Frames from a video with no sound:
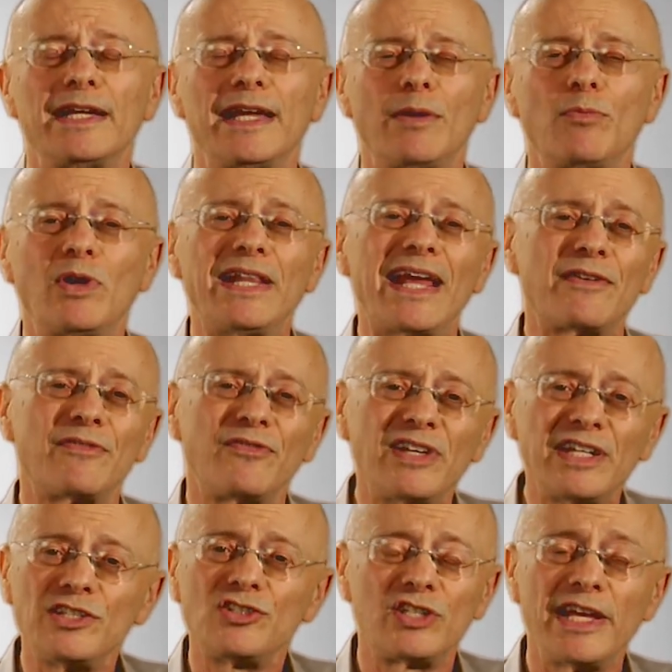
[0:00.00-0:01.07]
And when that
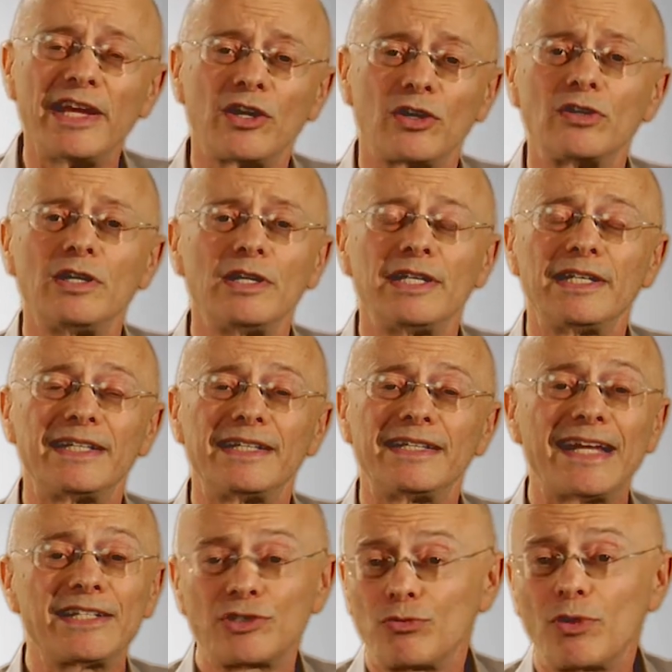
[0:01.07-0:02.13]
fit is there,
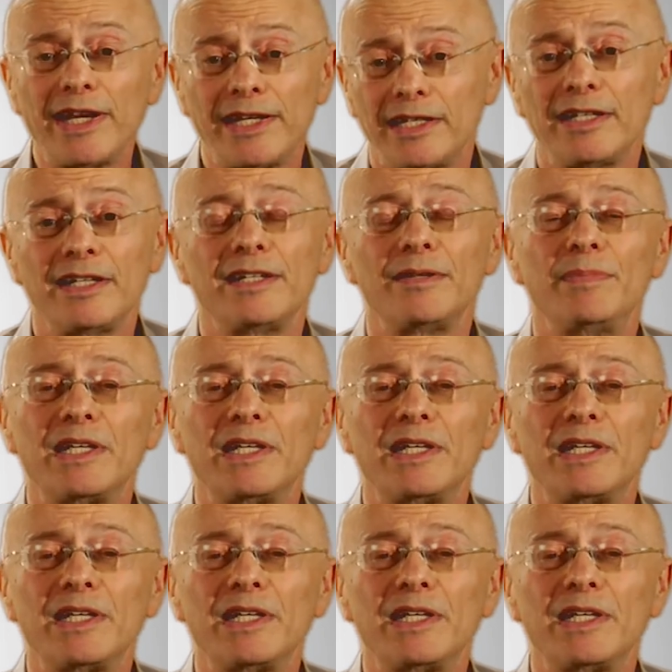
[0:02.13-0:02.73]
that's great,